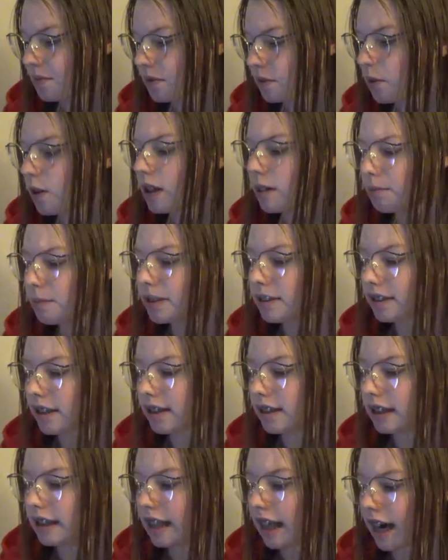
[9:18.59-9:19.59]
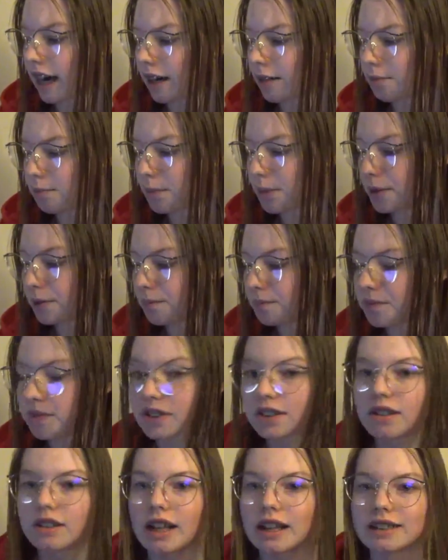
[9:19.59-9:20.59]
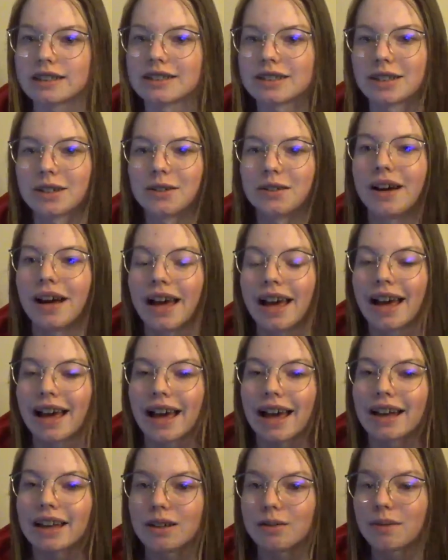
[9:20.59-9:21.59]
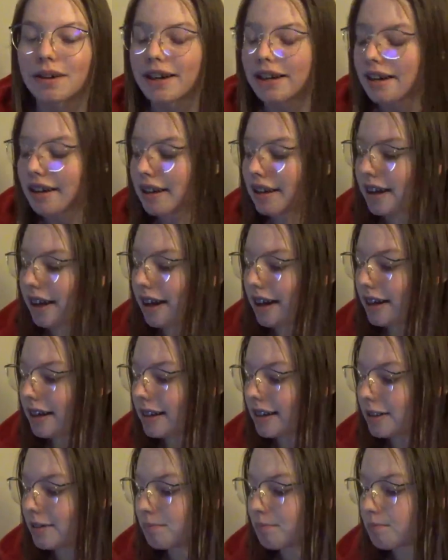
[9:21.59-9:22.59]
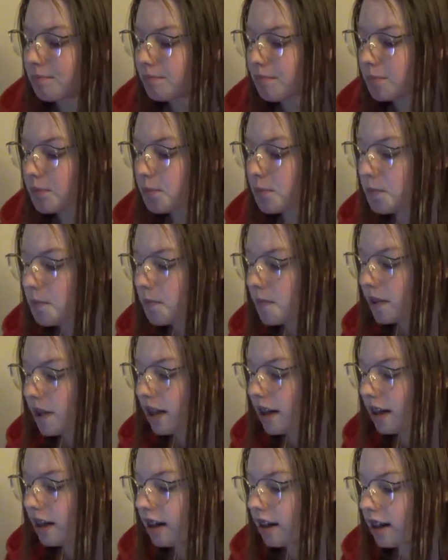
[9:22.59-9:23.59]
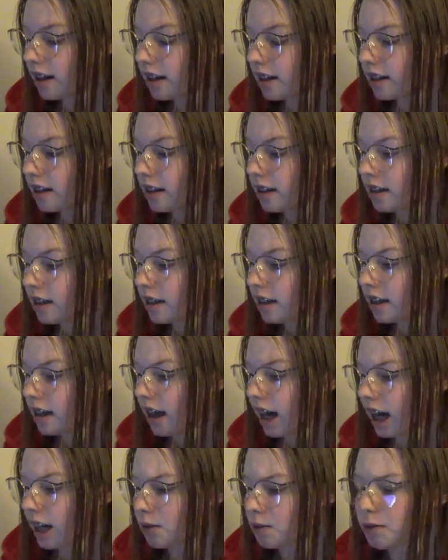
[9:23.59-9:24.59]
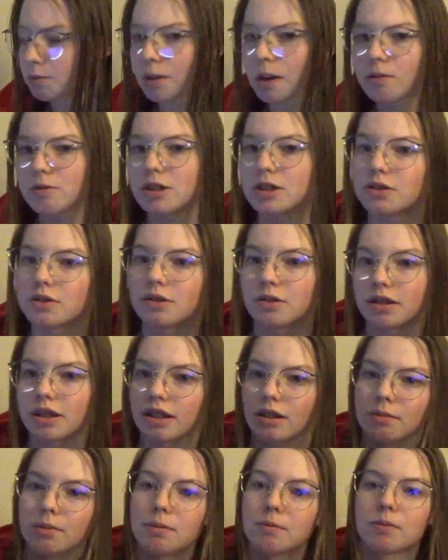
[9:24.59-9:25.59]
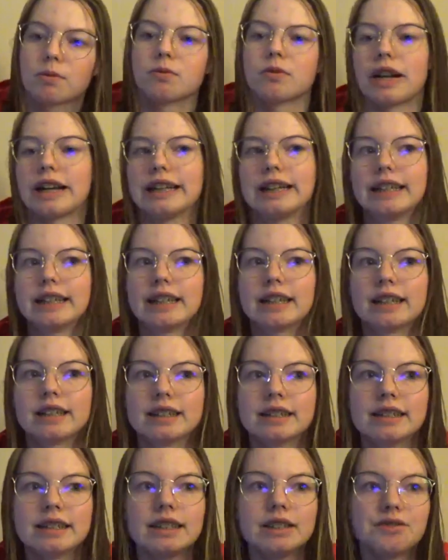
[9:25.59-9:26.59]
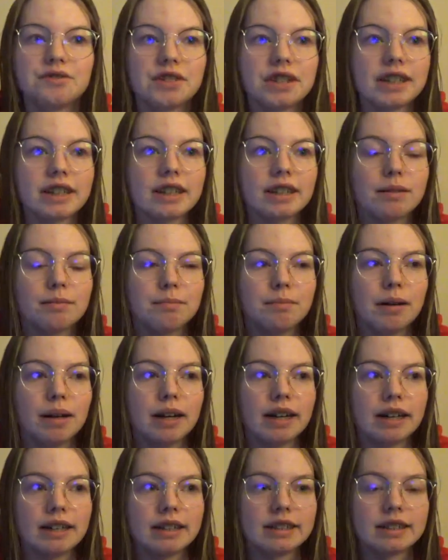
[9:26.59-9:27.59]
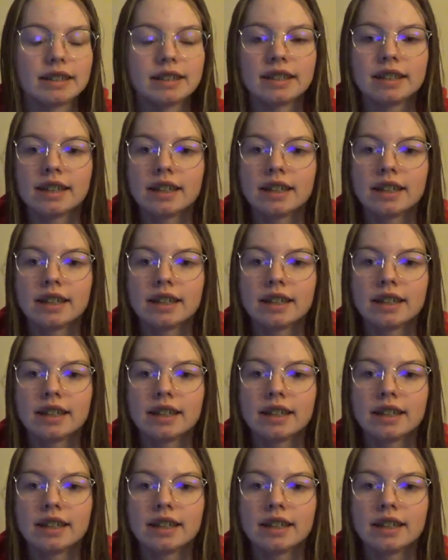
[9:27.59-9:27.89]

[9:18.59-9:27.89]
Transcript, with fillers: quite a bit done in that, but still lots to go. Anyway, I will probably do a little bit more writing this evening, but